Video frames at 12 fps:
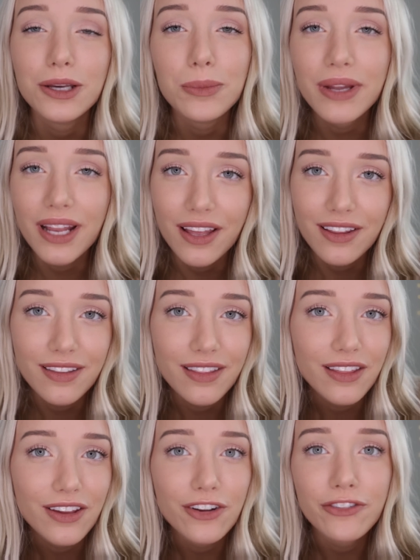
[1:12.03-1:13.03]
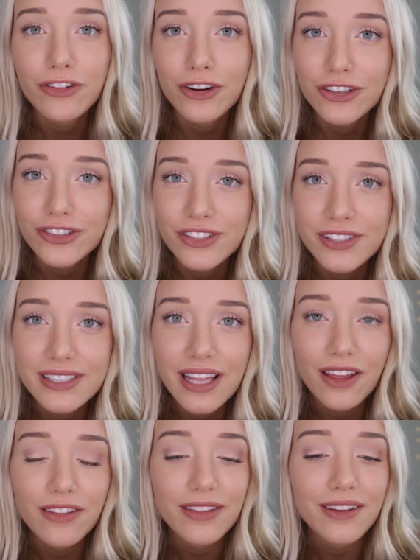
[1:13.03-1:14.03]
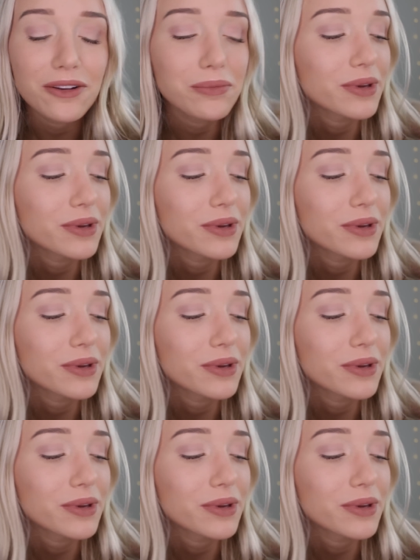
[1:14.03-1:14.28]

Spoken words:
but healthier versions, healthier